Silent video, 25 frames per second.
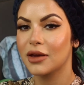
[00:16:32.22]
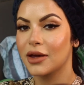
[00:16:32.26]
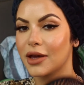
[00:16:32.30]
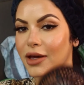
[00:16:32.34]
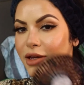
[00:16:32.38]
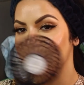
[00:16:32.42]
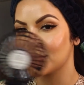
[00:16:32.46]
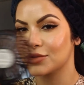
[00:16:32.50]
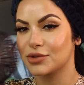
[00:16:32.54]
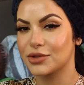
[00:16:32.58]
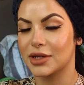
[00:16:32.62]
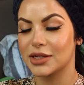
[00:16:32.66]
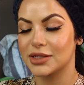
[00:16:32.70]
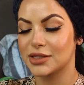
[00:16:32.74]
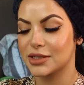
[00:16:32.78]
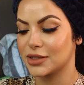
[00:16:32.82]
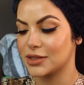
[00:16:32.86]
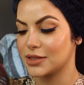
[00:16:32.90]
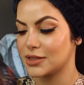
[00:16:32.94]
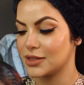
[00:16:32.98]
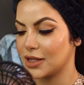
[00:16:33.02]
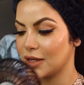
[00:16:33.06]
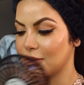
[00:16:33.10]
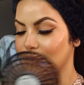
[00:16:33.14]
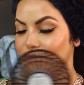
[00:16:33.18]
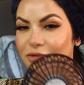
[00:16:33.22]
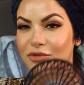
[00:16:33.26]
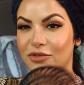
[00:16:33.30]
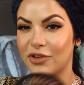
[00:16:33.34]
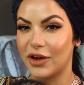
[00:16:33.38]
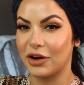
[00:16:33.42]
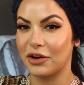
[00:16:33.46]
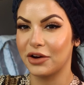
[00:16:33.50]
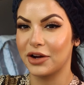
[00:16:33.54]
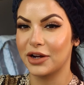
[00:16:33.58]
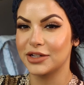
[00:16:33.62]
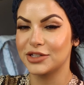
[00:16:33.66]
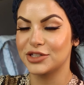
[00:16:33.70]
As you guys can see, I'm
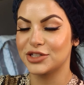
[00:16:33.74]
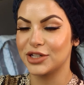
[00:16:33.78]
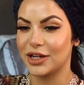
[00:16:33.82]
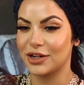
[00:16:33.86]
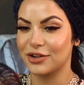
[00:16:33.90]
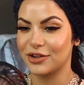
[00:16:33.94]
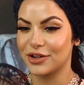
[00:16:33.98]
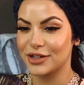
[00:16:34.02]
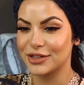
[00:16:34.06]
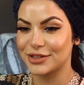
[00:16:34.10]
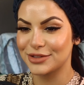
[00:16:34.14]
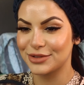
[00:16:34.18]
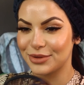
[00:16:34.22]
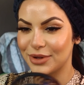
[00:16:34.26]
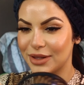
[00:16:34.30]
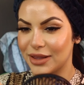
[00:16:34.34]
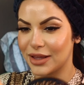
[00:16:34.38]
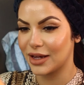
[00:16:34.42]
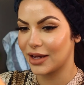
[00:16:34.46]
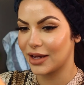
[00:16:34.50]
very generous with it.